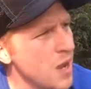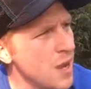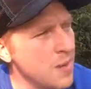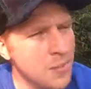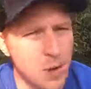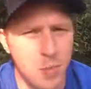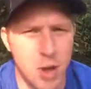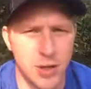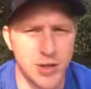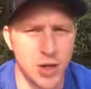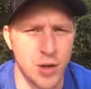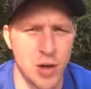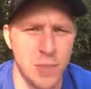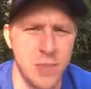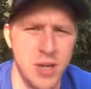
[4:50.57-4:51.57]
But I'm
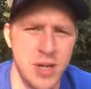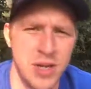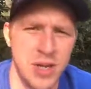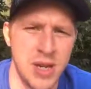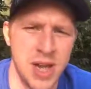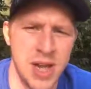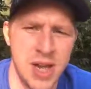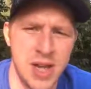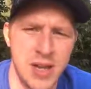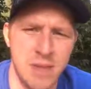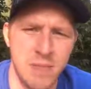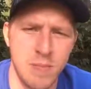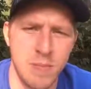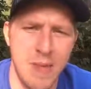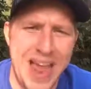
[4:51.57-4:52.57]
also going to be
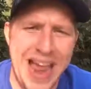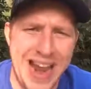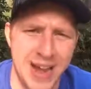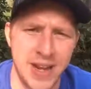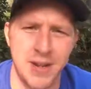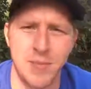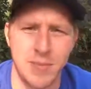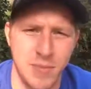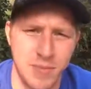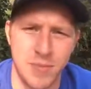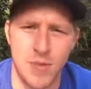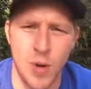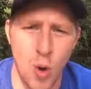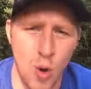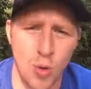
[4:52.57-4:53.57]
adding
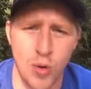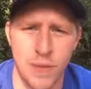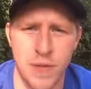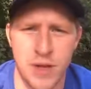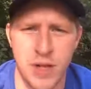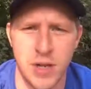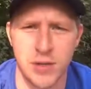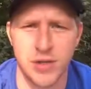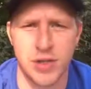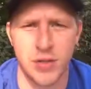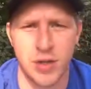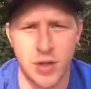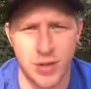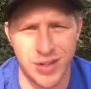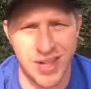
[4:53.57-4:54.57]
the older videos so
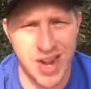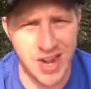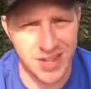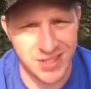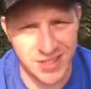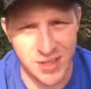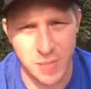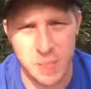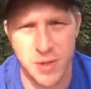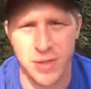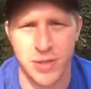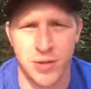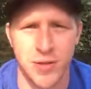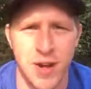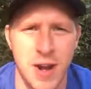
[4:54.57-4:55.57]
that you can kind of see the
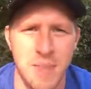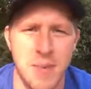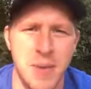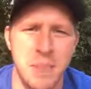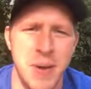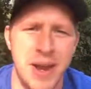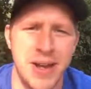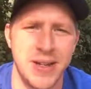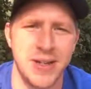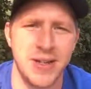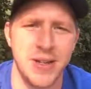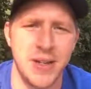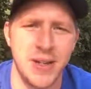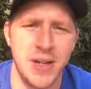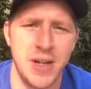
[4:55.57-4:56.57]
picture that I've been painting.
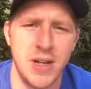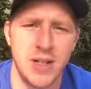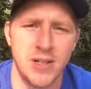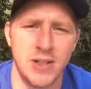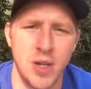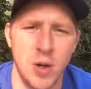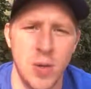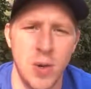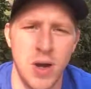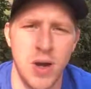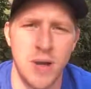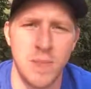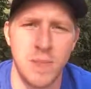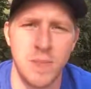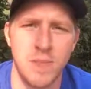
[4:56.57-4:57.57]

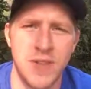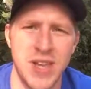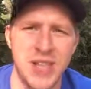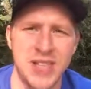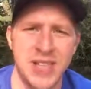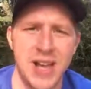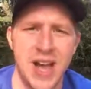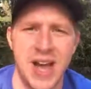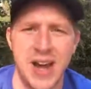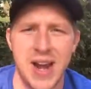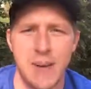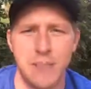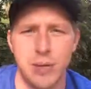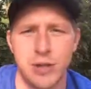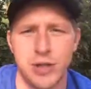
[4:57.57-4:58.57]
So thanks a lot.
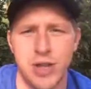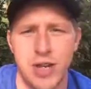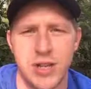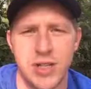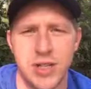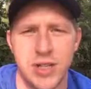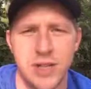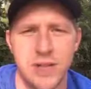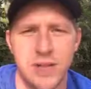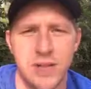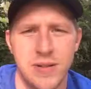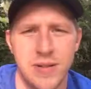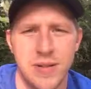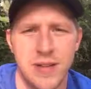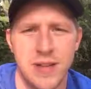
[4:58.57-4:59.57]
I appreciate you.
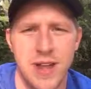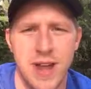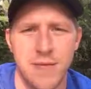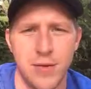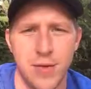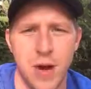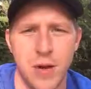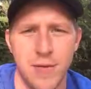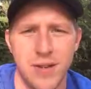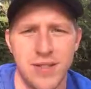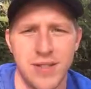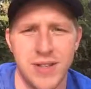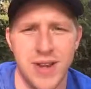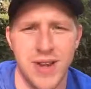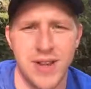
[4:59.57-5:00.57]
Have a great
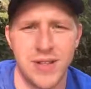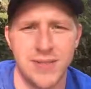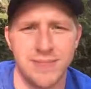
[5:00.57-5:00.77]
rest of the day.